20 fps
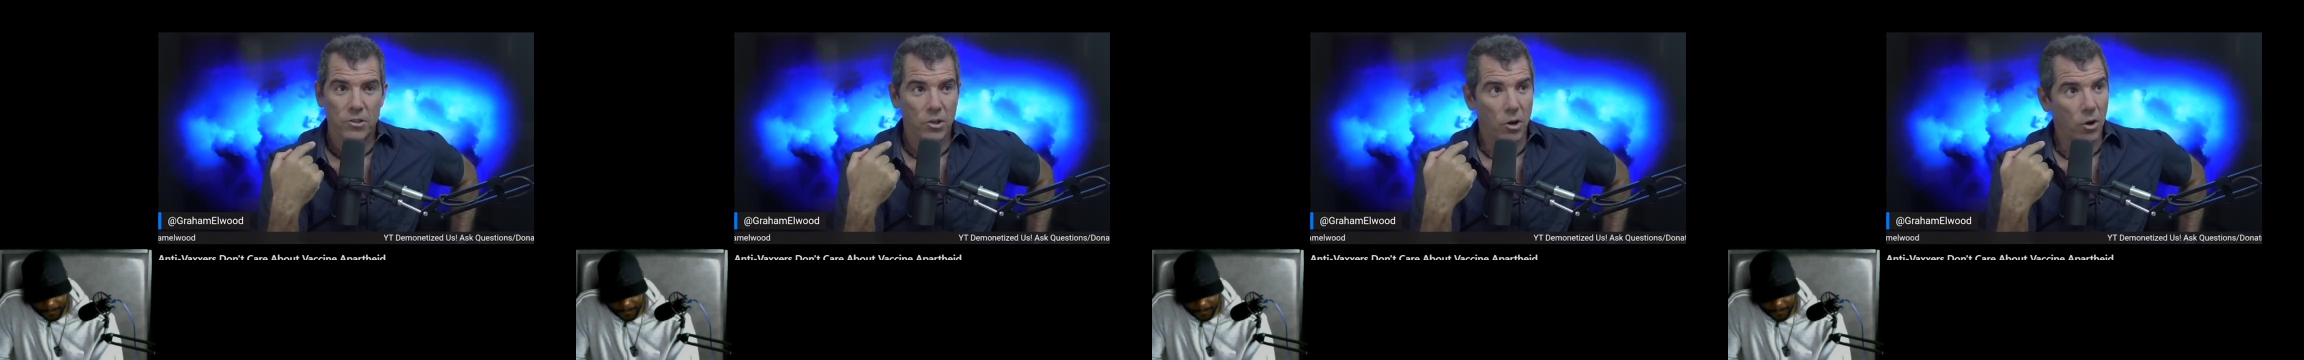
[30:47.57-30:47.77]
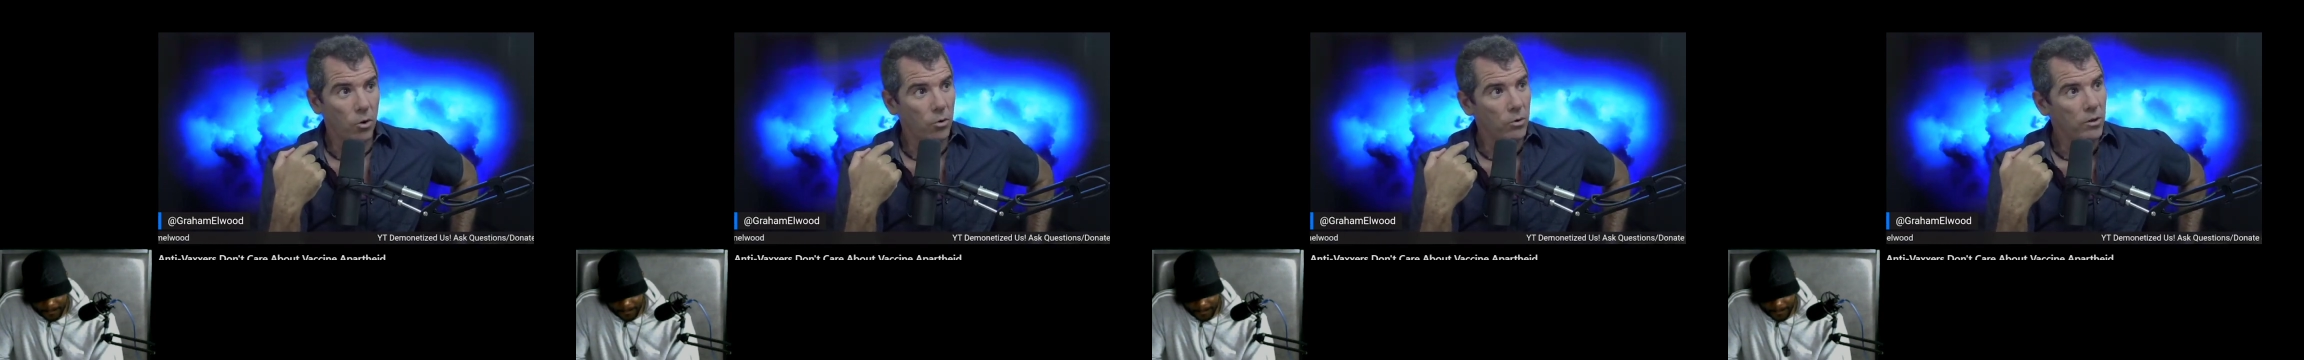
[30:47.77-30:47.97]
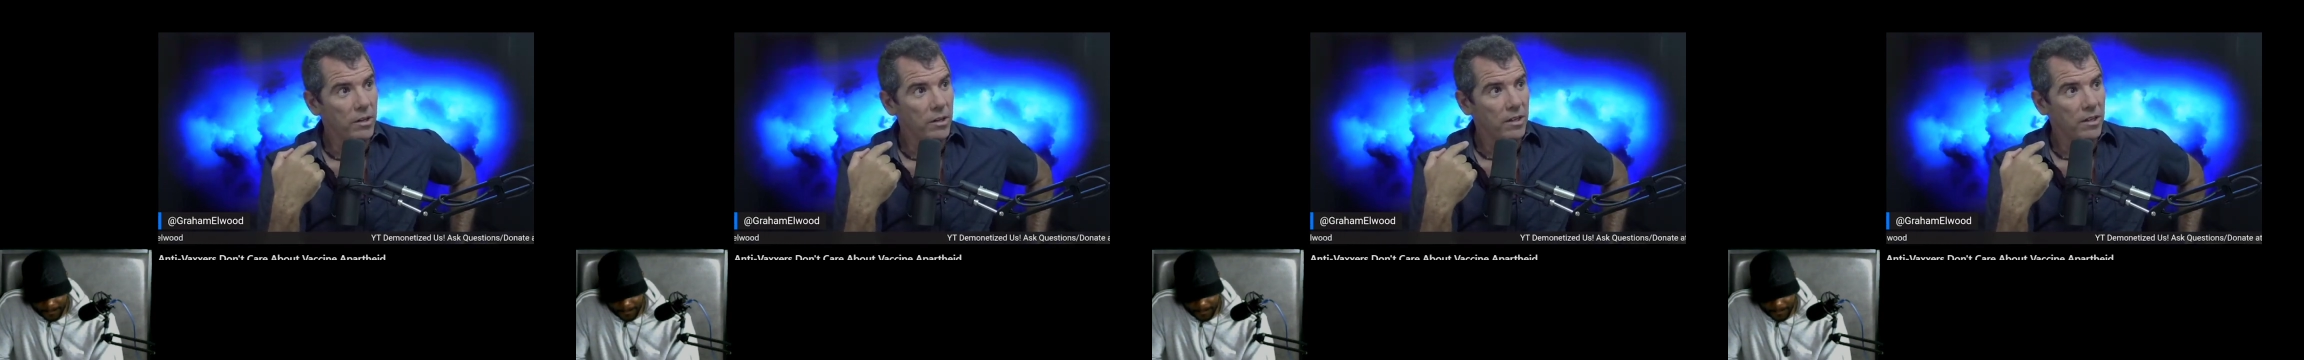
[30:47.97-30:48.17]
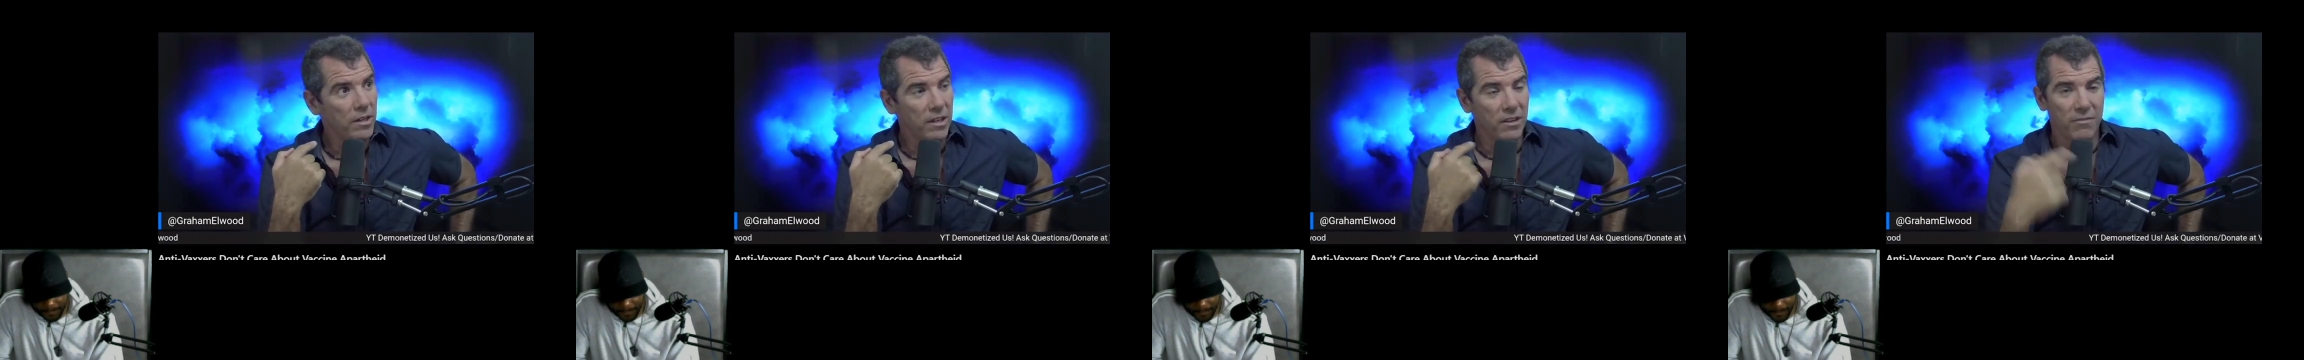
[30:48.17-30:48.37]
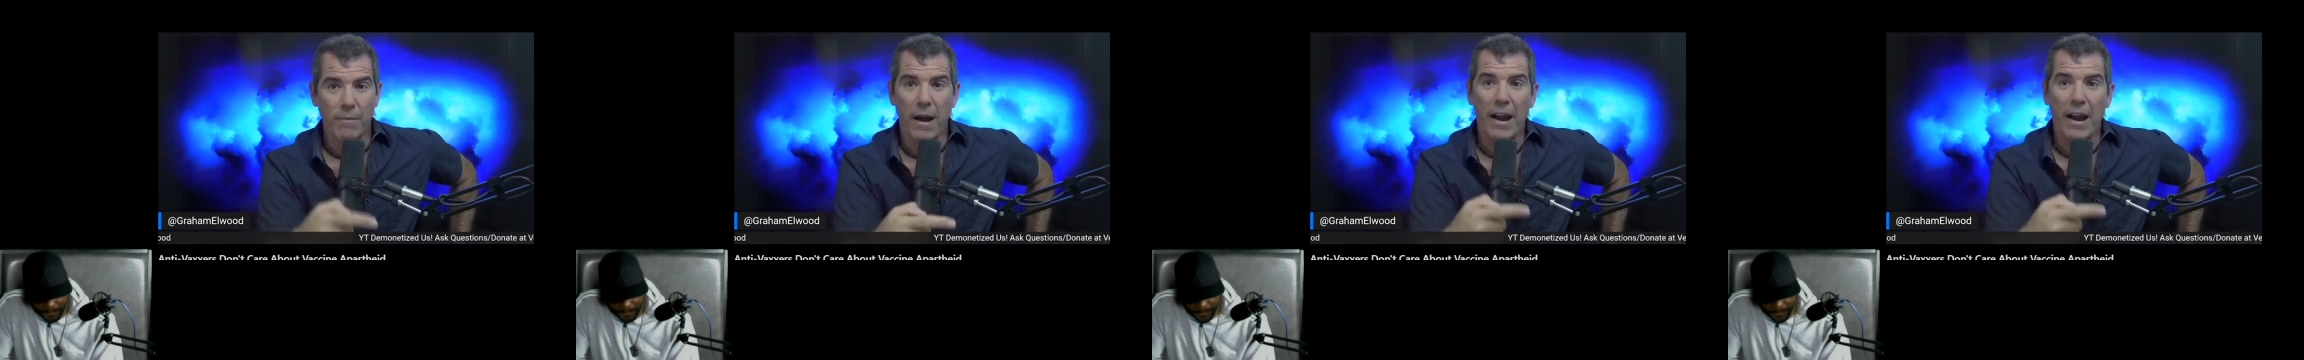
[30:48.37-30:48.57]
So
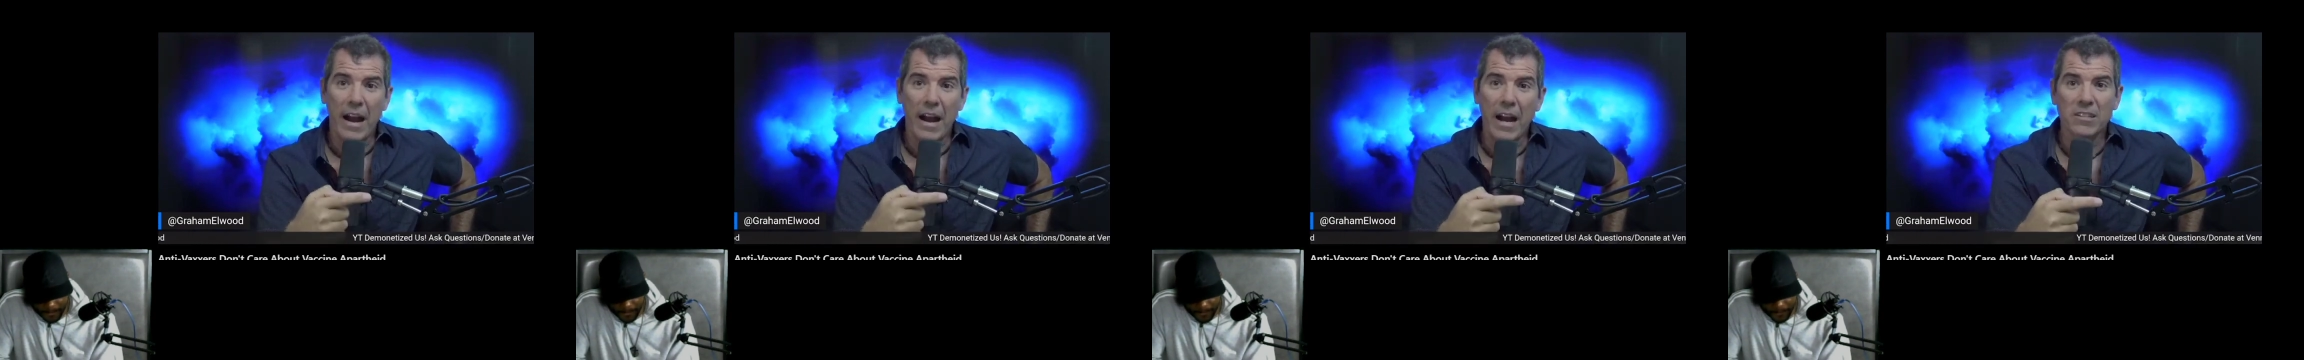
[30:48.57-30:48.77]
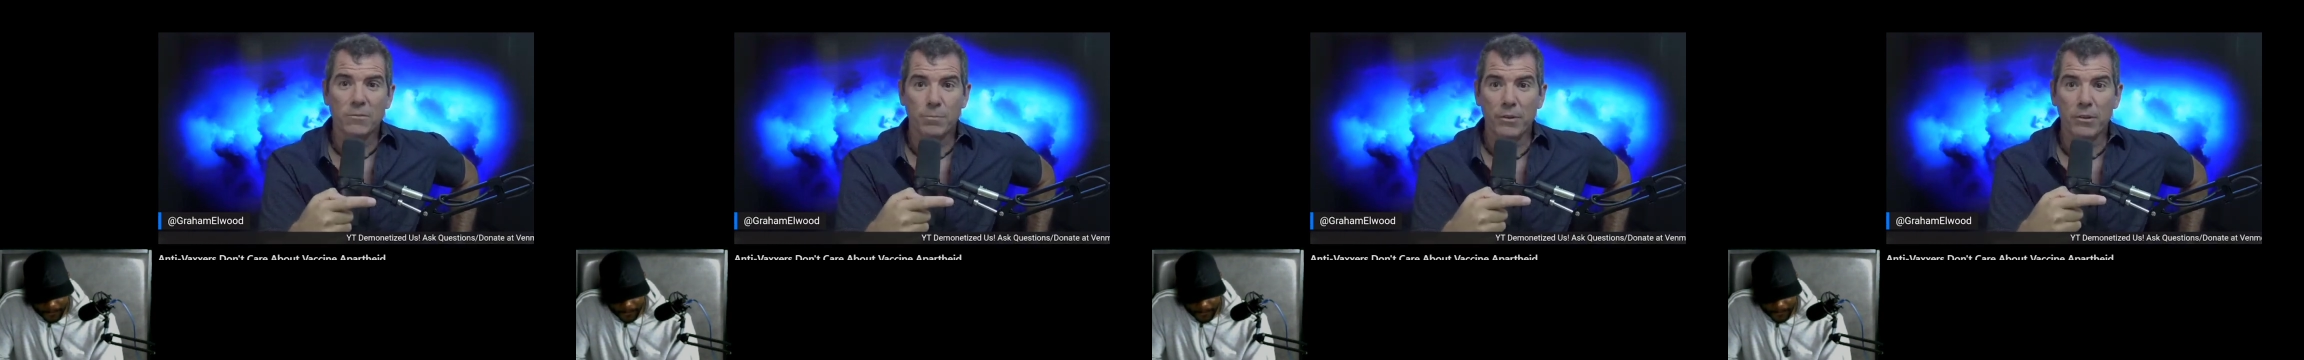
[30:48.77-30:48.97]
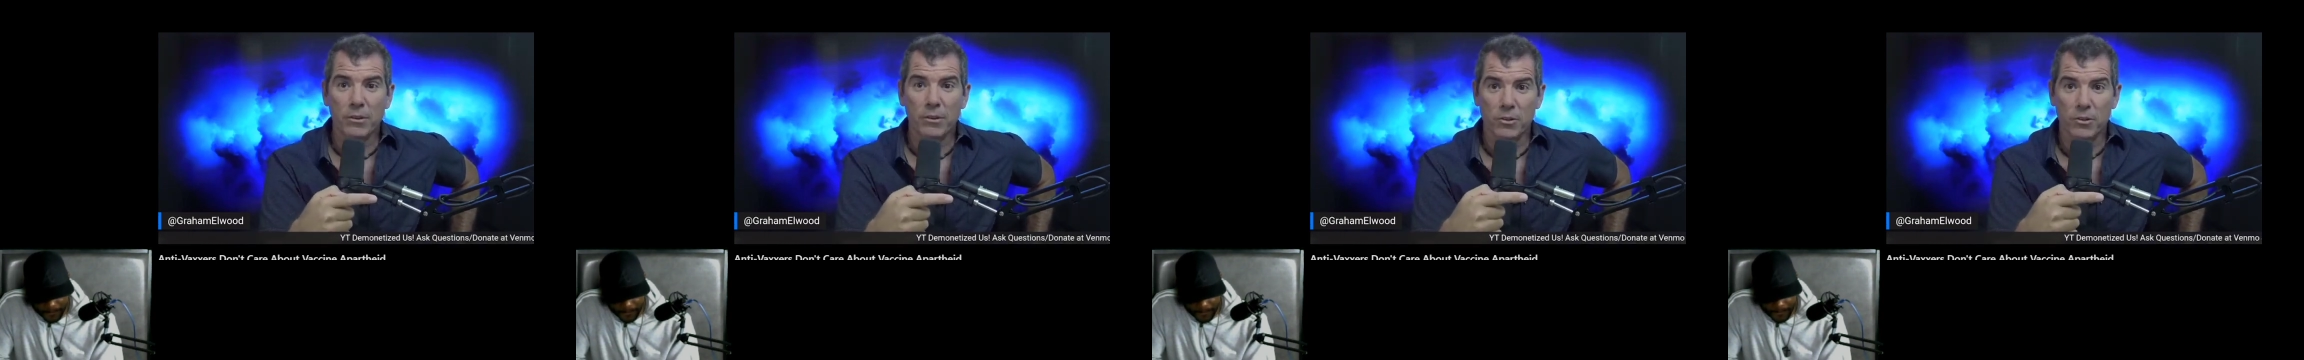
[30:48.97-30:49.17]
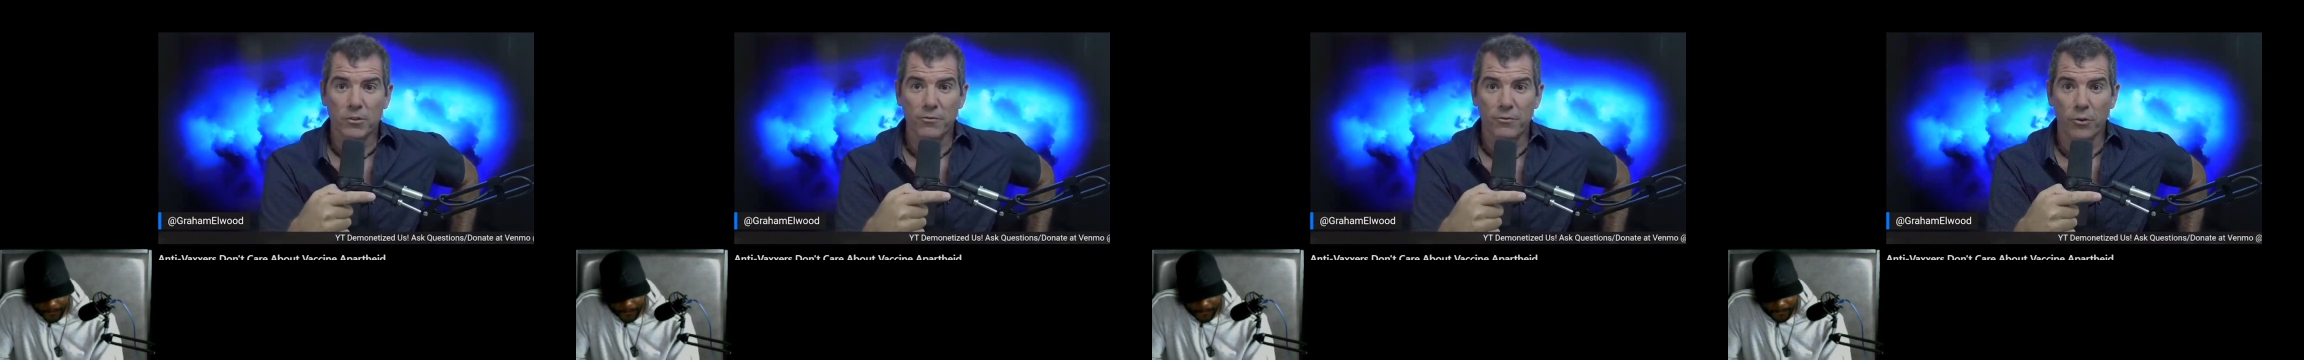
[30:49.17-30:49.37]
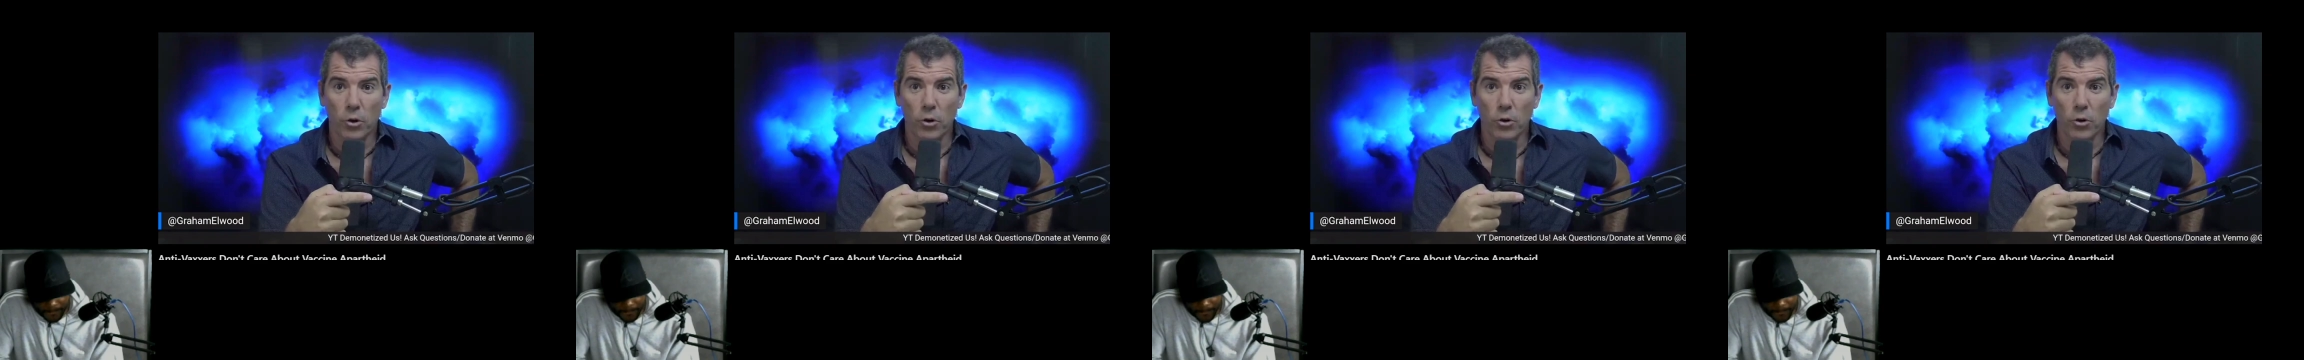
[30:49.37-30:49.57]
if my hospitals
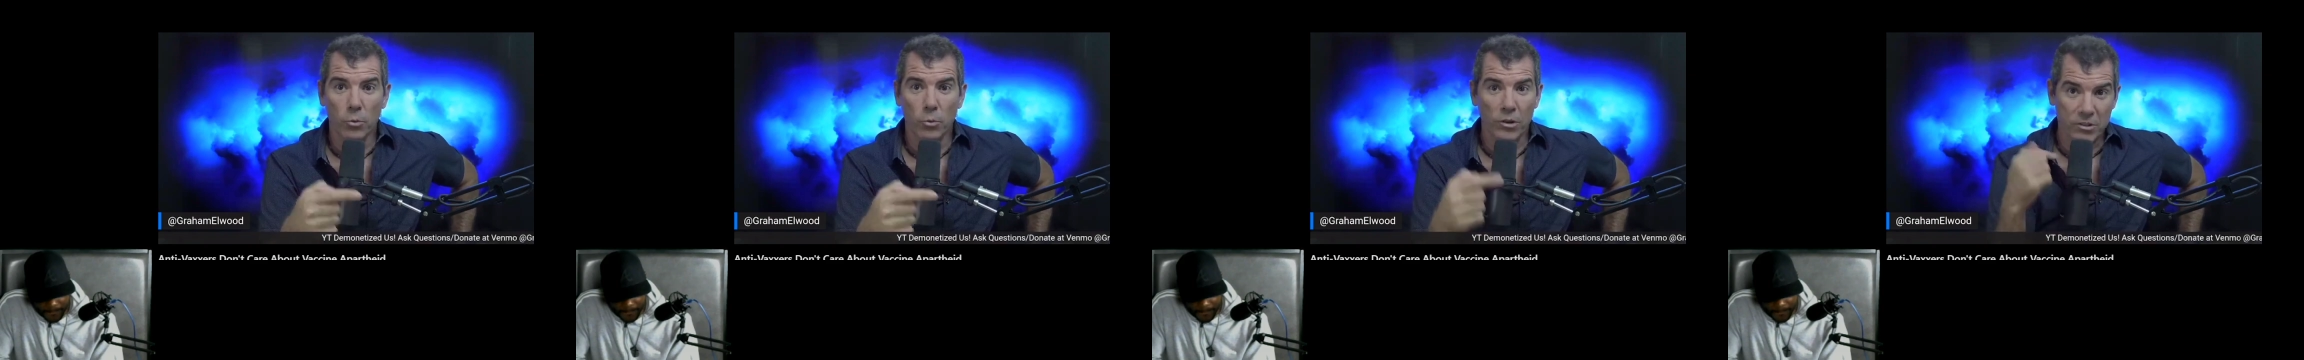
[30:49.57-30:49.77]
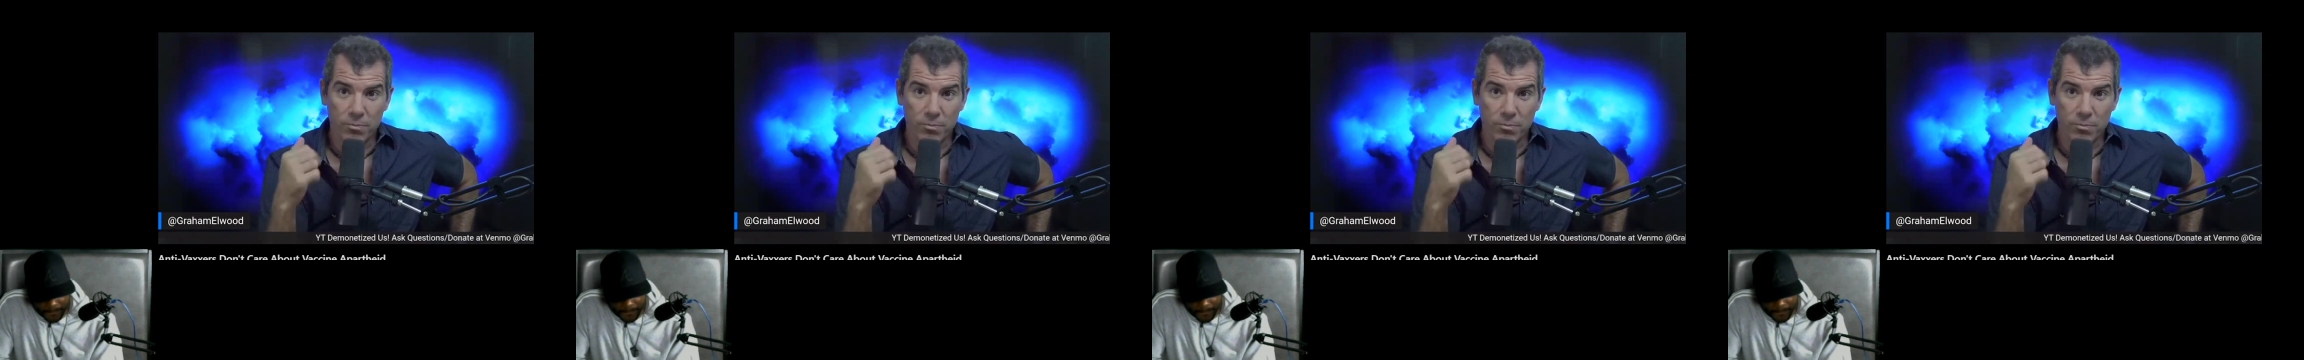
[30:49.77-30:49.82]
are full,